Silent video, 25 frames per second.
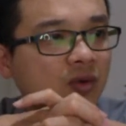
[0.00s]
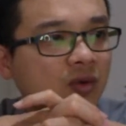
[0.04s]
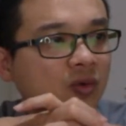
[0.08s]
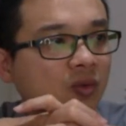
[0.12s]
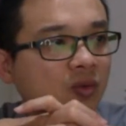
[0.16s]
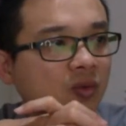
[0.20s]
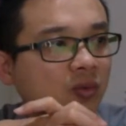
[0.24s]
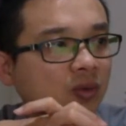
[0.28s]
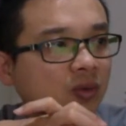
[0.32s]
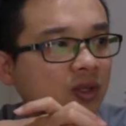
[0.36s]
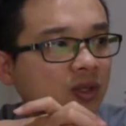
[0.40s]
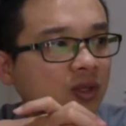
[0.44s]

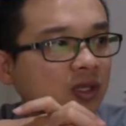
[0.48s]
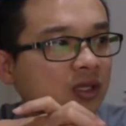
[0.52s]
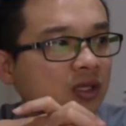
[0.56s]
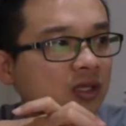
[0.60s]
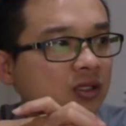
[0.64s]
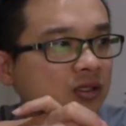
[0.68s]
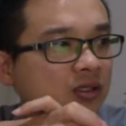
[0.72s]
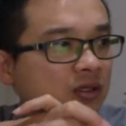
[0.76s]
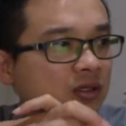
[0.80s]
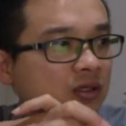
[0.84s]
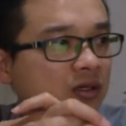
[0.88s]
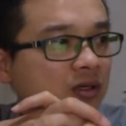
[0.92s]
When
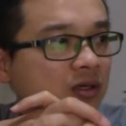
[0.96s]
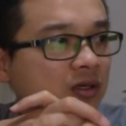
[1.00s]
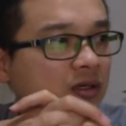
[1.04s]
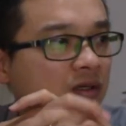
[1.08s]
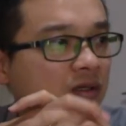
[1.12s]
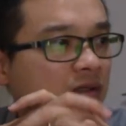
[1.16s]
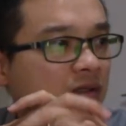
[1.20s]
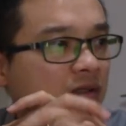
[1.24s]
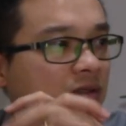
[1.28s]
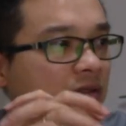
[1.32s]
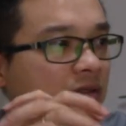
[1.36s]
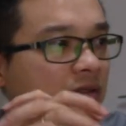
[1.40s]
these
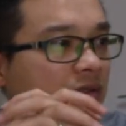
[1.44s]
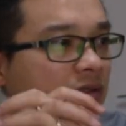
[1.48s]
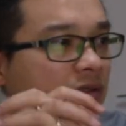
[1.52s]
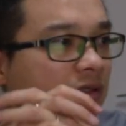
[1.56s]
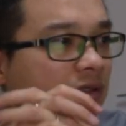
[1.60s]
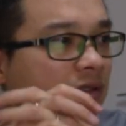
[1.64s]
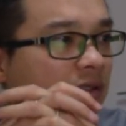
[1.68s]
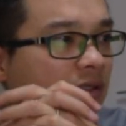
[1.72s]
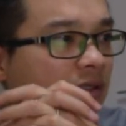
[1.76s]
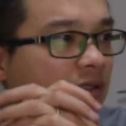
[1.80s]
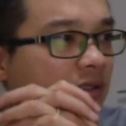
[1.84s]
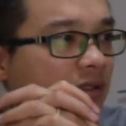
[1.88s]
occur
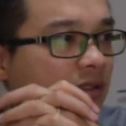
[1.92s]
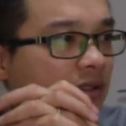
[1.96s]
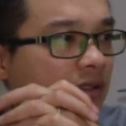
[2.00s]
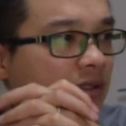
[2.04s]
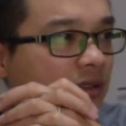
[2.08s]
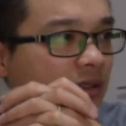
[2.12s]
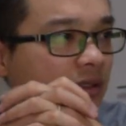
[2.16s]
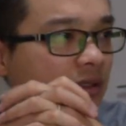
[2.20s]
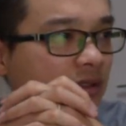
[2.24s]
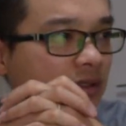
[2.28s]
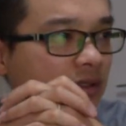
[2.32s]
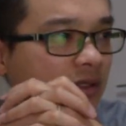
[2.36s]

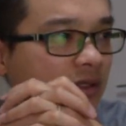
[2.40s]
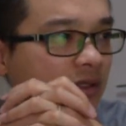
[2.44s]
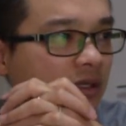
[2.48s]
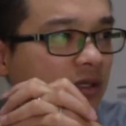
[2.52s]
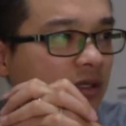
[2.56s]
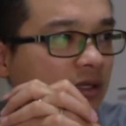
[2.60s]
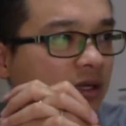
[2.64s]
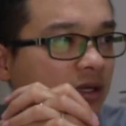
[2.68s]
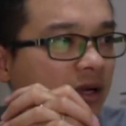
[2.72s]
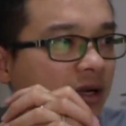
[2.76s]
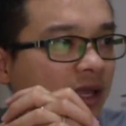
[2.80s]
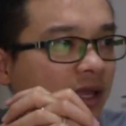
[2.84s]
in
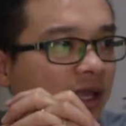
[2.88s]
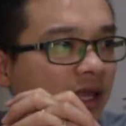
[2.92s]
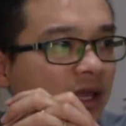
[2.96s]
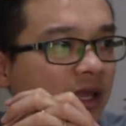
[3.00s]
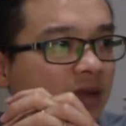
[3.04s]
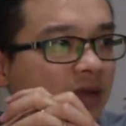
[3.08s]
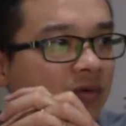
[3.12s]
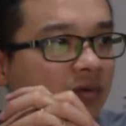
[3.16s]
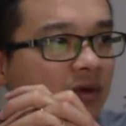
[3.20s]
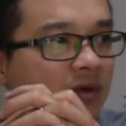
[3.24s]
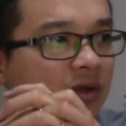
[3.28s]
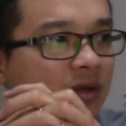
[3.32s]
the neck
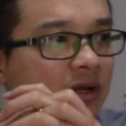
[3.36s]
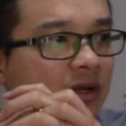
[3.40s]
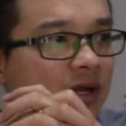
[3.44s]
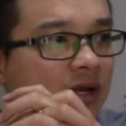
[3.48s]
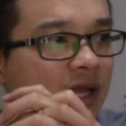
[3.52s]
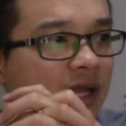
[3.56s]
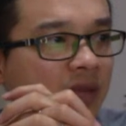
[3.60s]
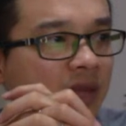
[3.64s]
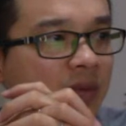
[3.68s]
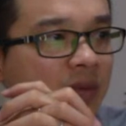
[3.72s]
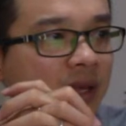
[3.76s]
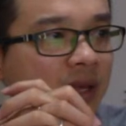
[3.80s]
area,
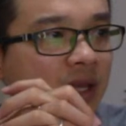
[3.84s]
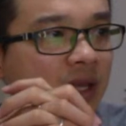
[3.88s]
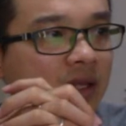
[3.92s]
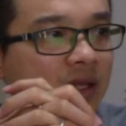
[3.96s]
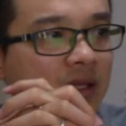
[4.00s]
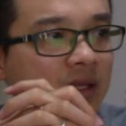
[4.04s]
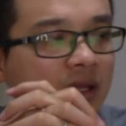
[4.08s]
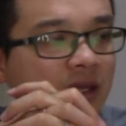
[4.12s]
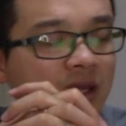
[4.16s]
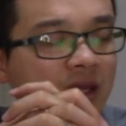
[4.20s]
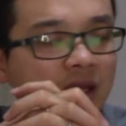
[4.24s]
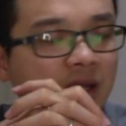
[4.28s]
neck
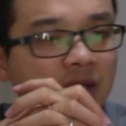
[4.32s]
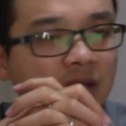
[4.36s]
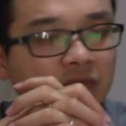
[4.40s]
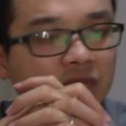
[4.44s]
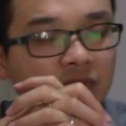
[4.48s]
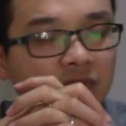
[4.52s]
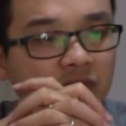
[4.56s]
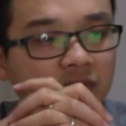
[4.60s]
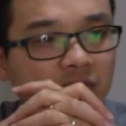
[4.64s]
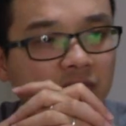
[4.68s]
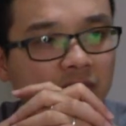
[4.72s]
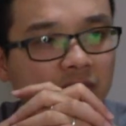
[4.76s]
pain can
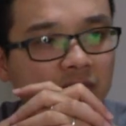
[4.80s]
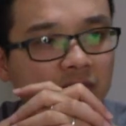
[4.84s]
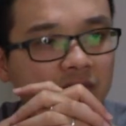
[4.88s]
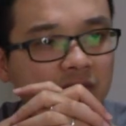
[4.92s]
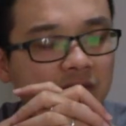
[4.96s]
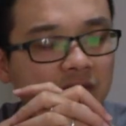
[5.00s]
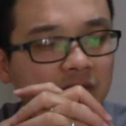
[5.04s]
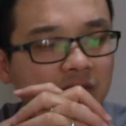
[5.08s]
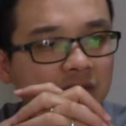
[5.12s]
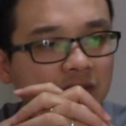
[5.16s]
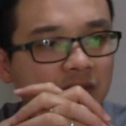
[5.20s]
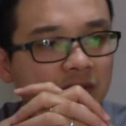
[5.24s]

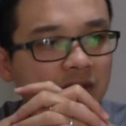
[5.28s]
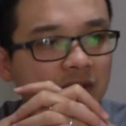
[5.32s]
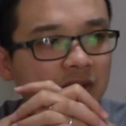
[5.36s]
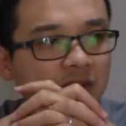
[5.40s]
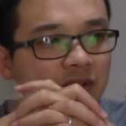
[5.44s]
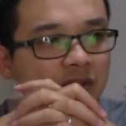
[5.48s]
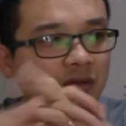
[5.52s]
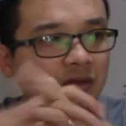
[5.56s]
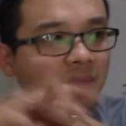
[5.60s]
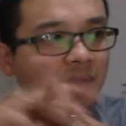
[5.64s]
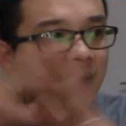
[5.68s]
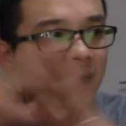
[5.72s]
result.
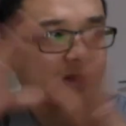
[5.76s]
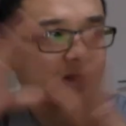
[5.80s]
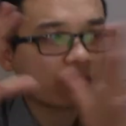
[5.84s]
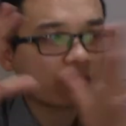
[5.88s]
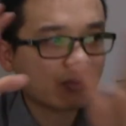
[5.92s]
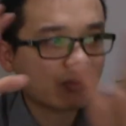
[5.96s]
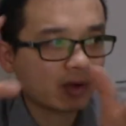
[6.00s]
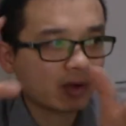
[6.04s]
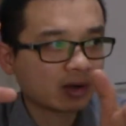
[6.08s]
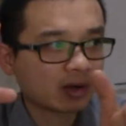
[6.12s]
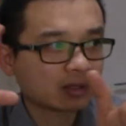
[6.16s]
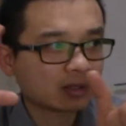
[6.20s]
So
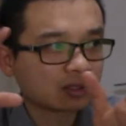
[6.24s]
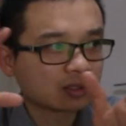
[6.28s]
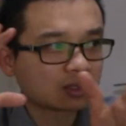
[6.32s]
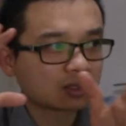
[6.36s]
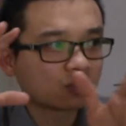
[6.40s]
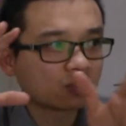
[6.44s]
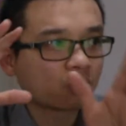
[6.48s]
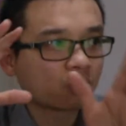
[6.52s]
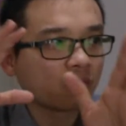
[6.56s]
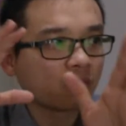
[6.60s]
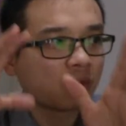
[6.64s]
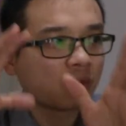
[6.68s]
arthritis is
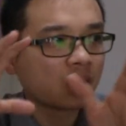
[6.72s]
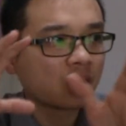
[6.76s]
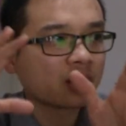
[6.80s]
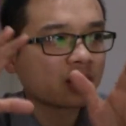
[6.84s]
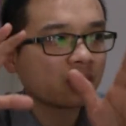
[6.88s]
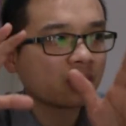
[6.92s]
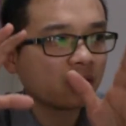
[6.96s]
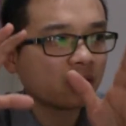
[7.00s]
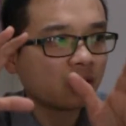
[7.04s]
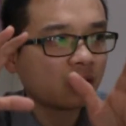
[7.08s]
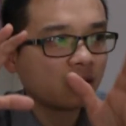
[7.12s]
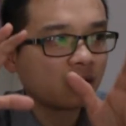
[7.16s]

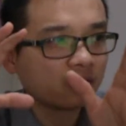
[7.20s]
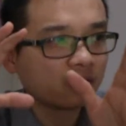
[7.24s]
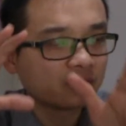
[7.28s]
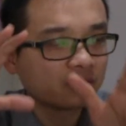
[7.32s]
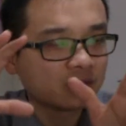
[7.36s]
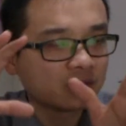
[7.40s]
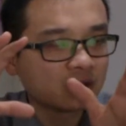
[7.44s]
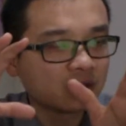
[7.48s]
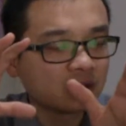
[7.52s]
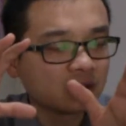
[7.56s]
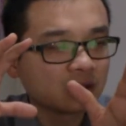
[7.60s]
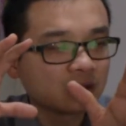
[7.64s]
one of
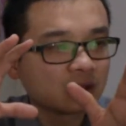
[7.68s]
the